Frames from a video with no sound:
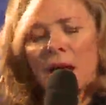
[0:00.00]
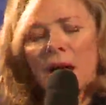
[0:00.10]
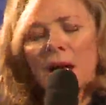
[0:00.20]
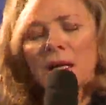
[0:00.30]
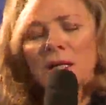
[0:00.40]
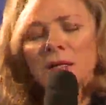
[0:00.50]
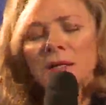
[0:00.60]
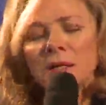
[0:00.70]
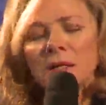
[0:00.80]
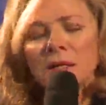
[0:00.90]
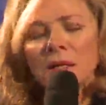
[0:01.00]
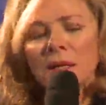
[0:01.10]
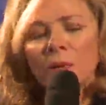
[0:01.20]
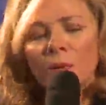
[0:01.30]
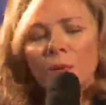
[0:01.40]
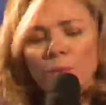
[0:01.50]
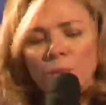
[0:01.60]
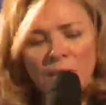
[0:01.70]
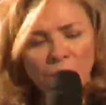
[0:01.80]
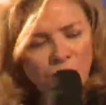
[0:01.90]
uh,
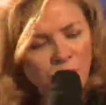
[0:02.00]
it